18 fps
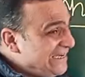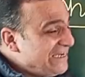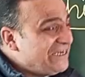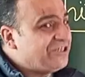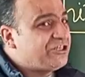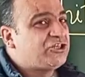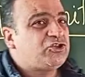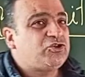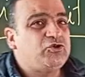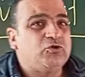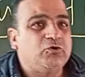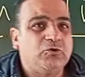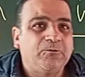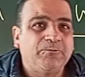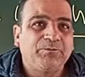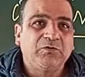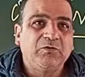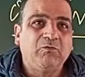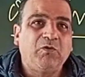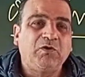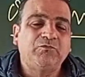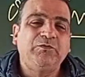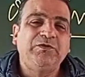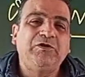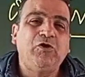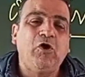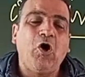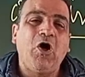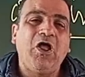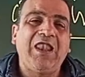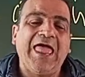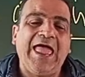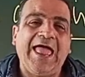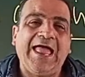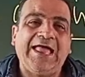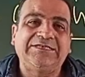leads to what we
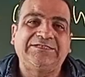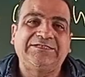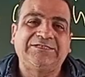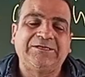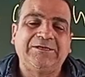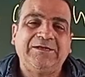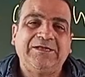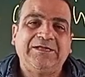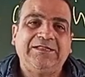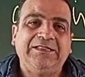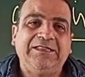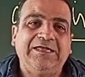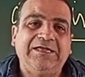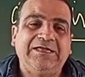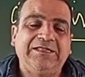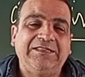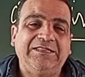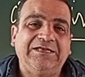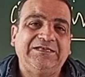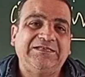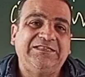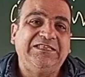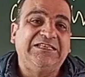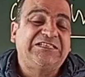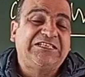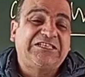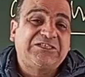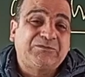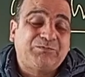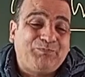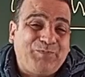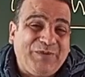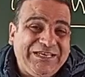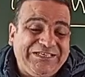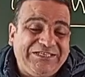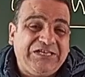call as the
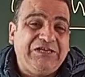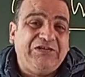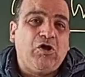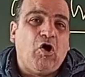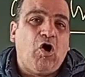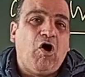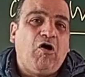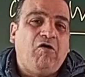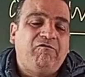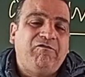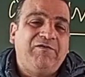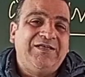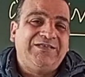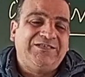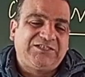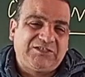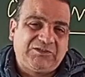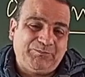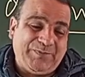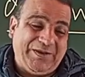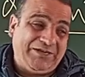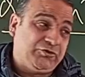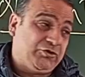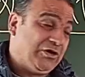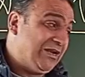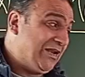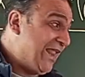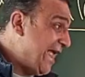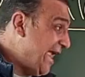splitting of spectral